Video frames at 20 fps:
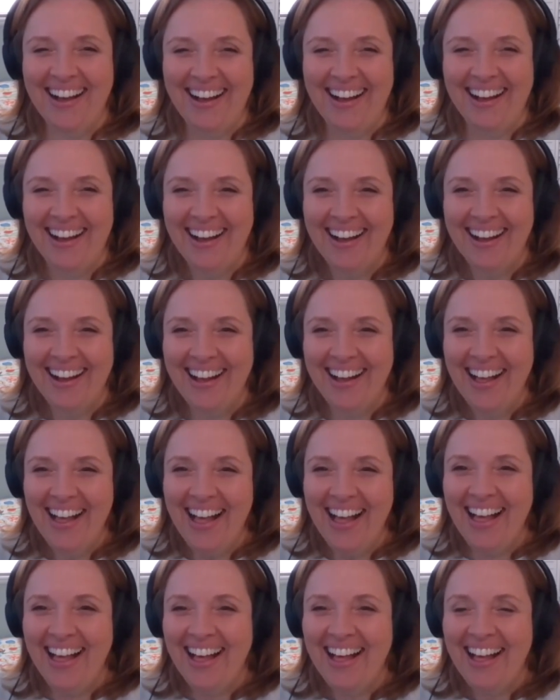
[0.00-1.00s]

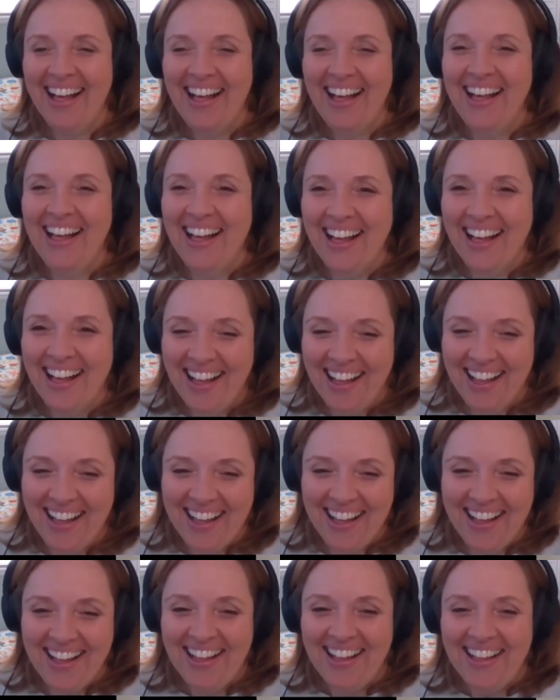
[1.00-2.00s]

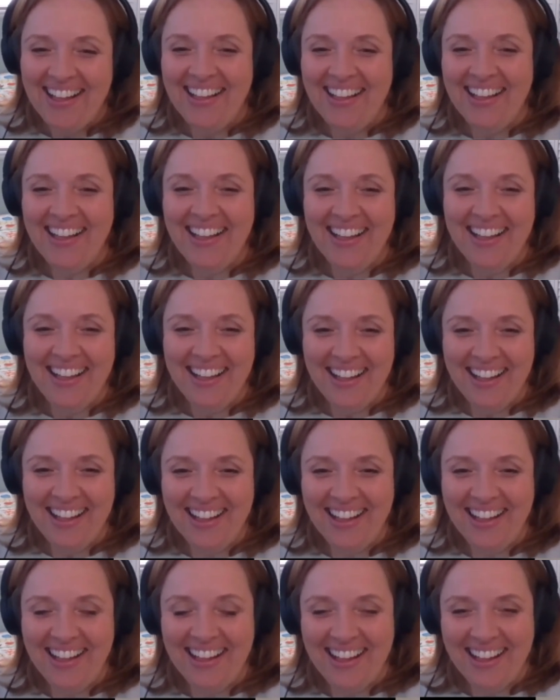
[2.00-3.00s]

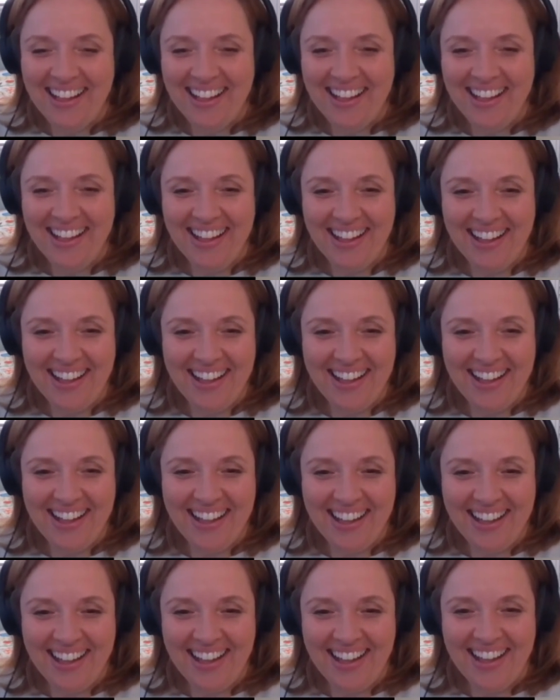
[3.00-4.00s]

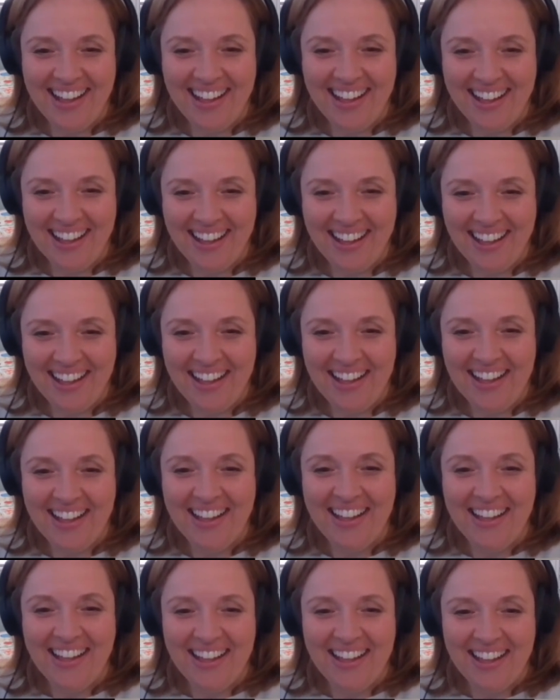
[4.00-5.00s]

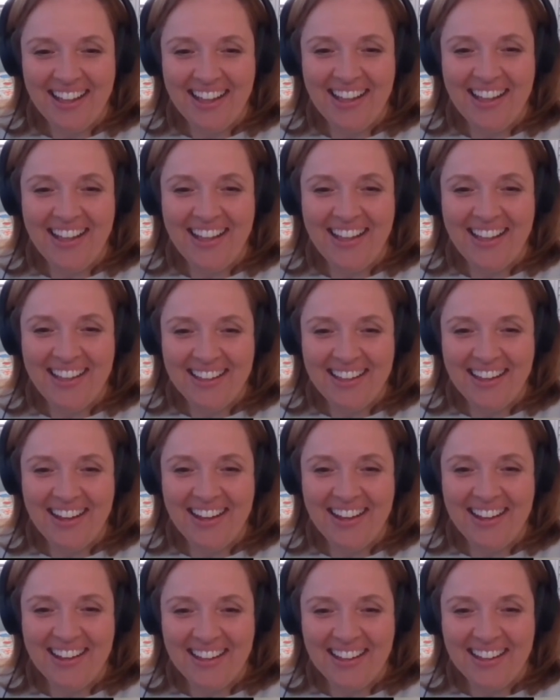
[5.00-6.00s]

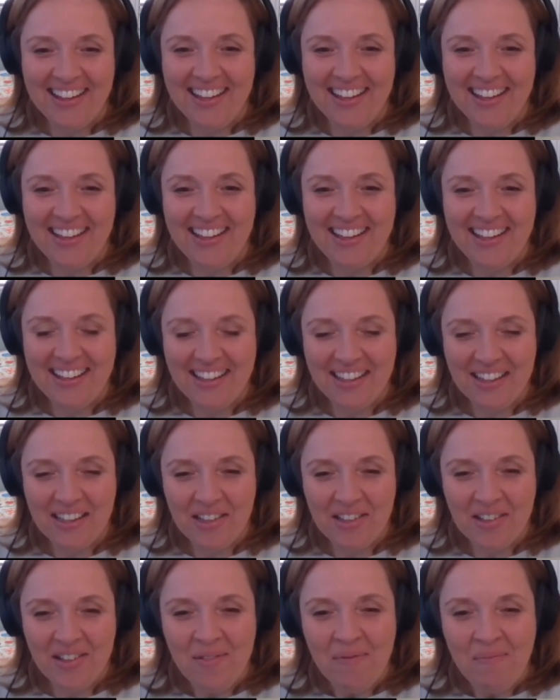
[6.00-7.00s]

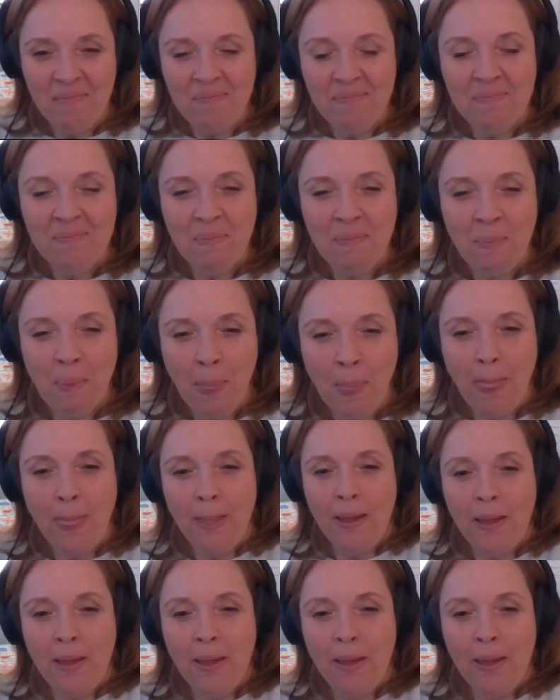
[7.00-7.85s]
(not speaking)